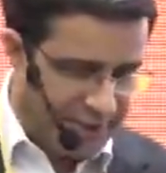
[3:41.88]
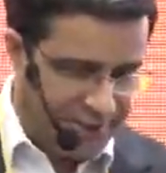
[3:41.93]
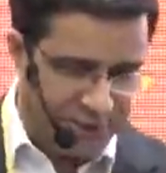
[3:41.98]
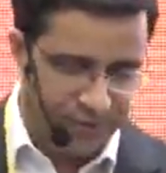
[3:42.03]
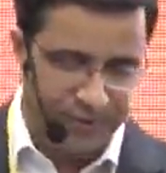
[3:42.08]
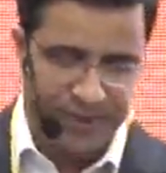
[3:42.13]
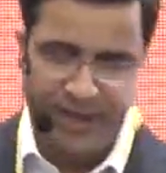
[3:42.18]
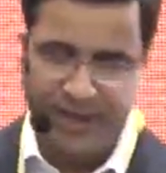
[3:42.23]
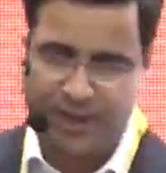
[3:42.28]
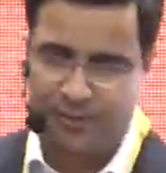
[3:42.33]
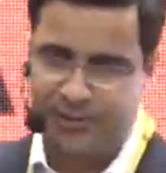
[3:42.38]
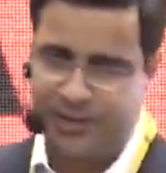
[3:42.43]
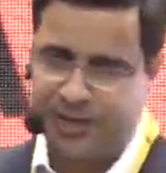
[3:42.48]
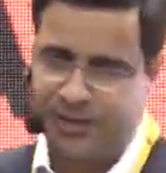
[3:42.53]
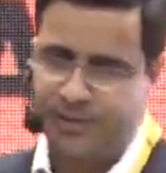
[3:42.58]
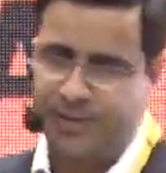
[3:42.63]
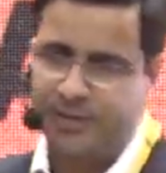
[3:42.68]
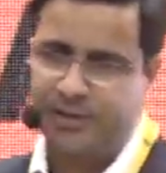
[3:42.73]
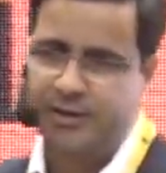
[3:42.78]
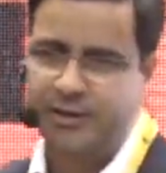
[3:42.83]
it to be
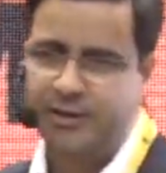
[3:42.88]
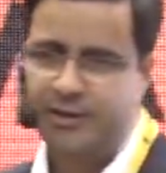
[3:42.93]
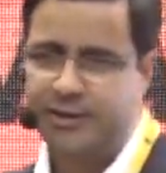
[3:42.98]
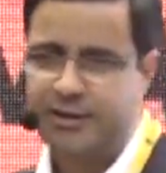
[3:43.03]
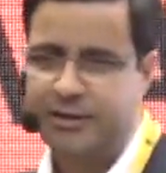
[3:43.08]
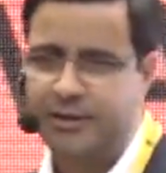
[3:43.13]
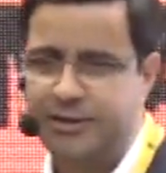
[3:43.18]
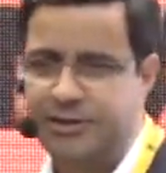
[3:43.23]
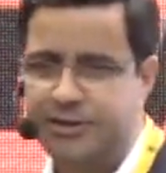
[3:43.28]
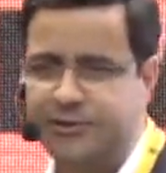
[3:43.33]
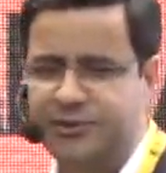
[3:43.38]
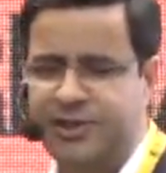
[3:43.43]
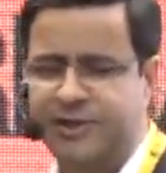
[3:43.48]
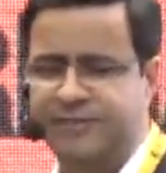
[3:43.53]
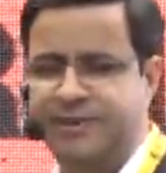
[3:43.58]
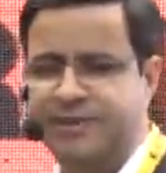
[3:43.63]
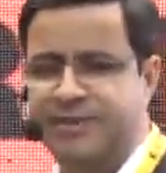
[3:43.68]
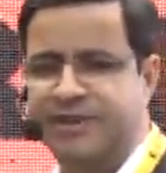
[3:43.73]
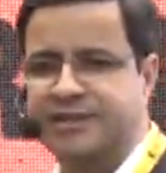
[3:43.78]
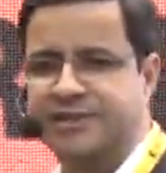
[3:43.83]
adaptable to their
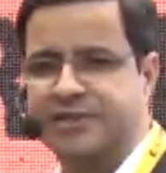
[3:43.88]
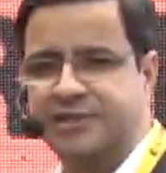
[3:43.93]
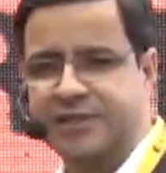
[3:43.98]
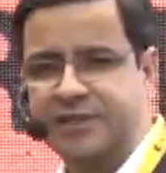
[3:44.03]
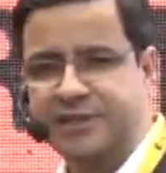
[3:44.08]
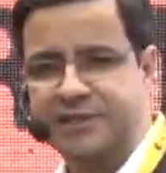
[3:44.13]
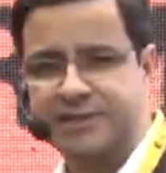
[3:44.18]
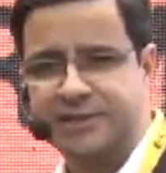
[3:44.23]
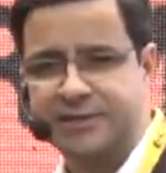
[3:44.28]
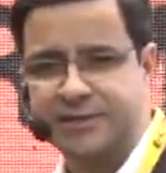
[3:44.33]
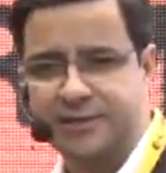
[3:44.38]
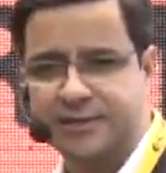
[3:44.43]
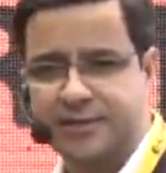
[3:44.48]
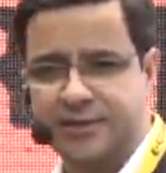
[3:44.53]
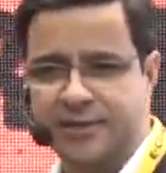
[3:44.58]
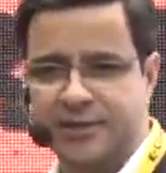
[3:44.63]
business needs.